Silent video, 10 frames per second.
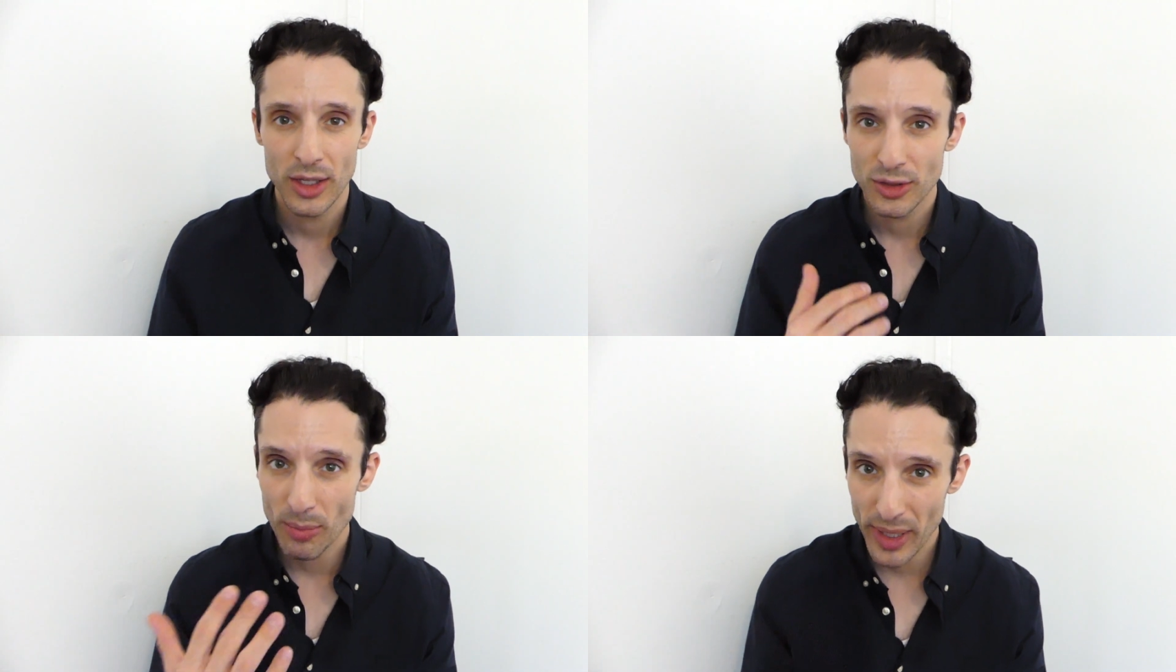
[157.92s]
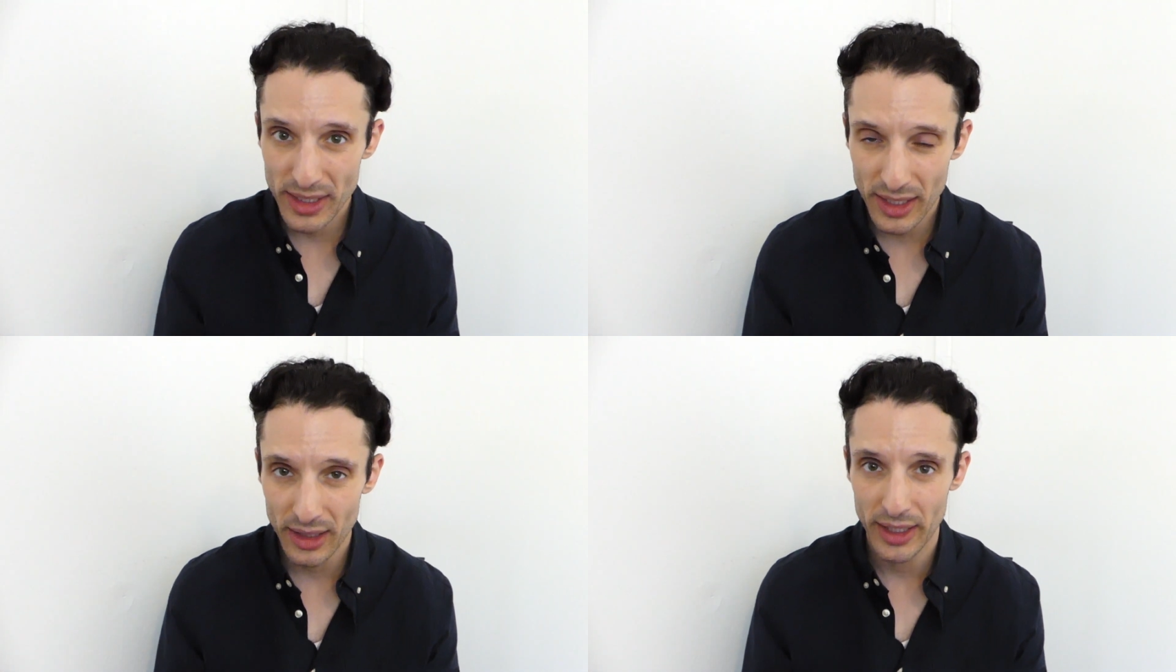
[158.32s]
So
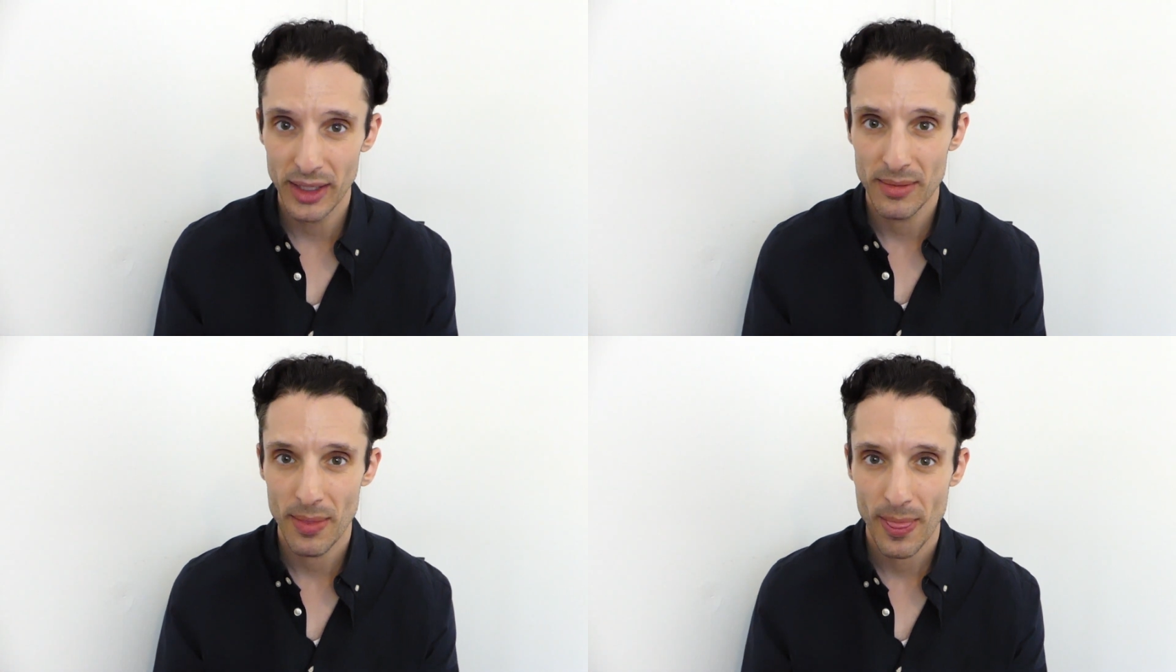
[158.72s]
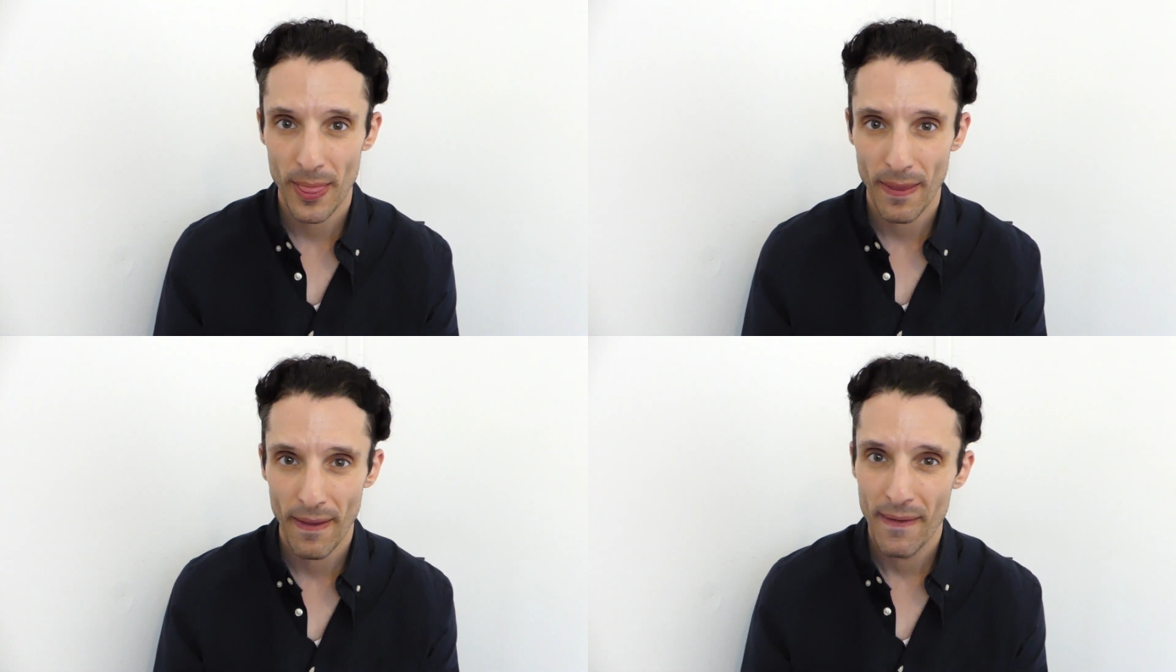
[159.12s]
basically,
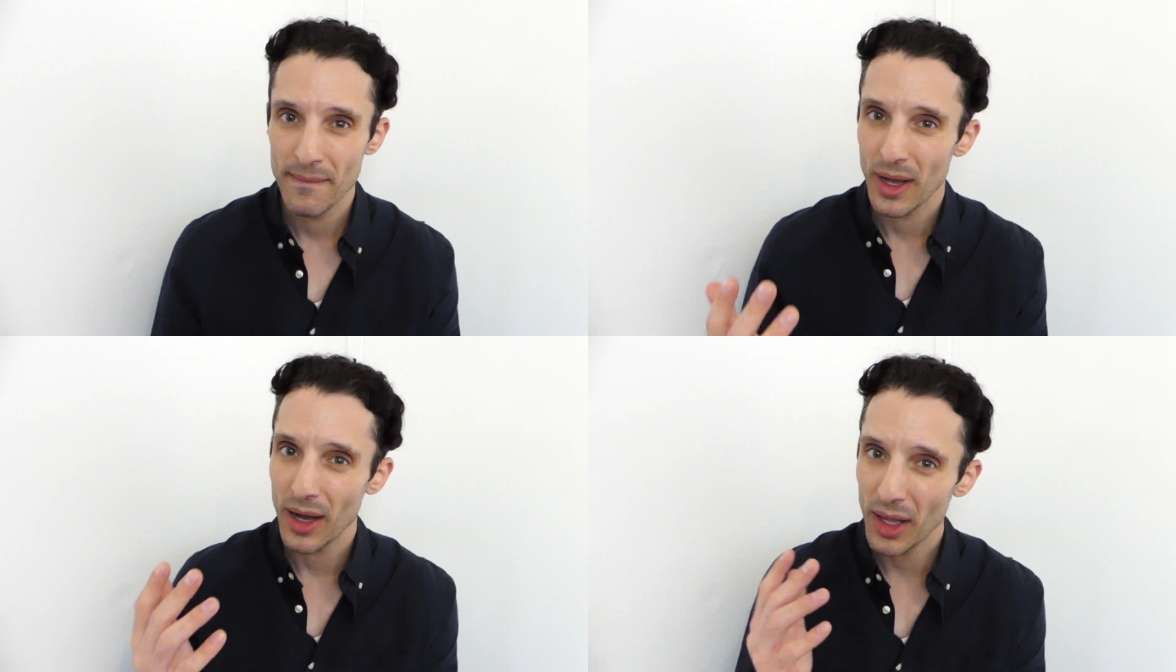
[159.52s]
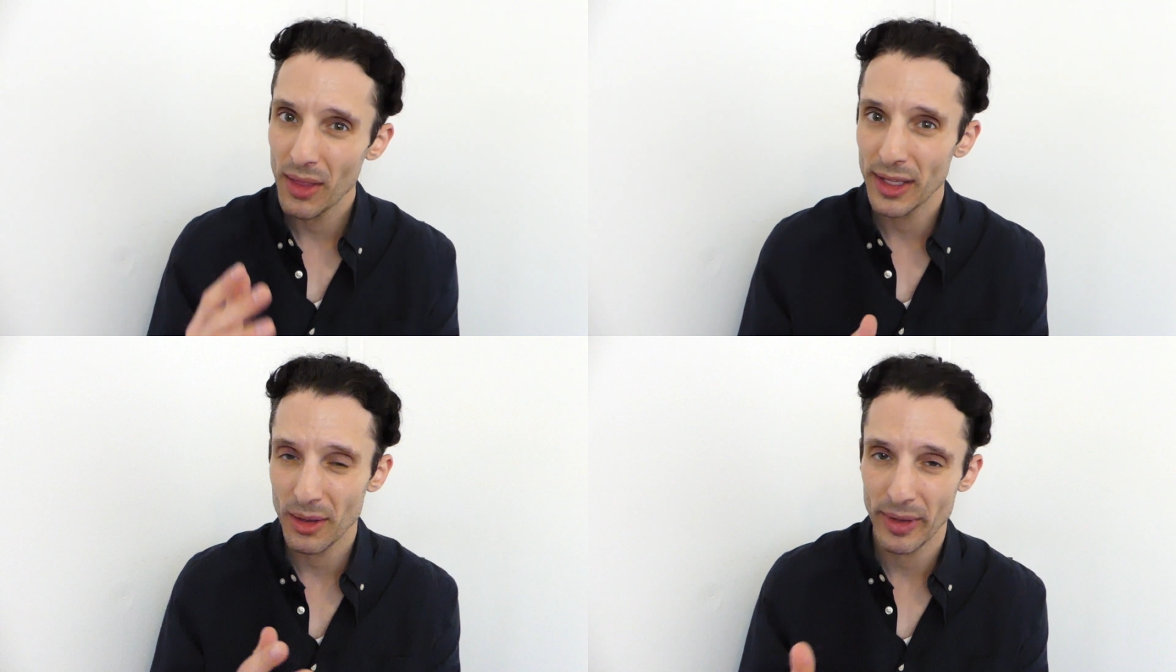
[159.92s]

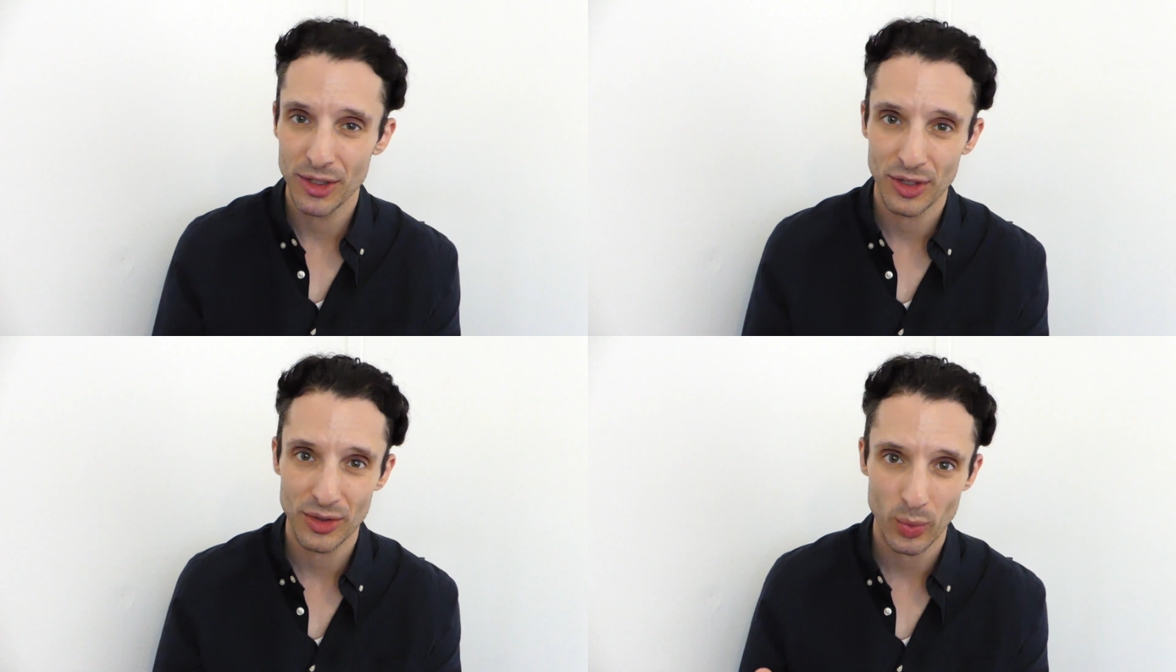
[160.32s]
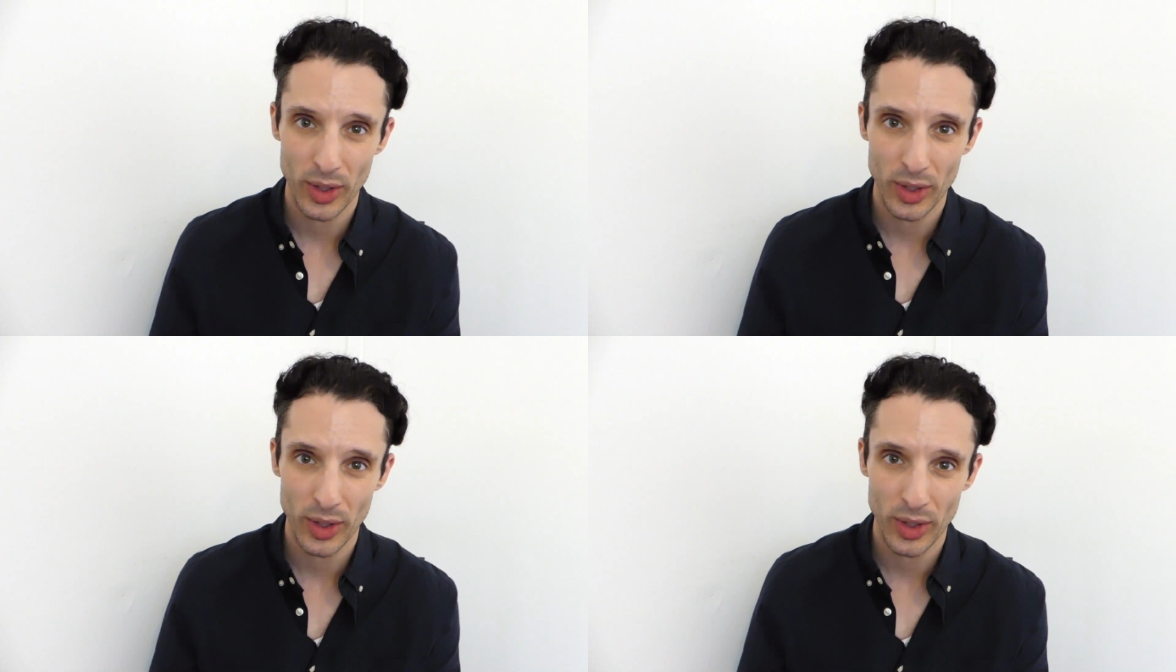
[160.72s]
unlike the Matrix,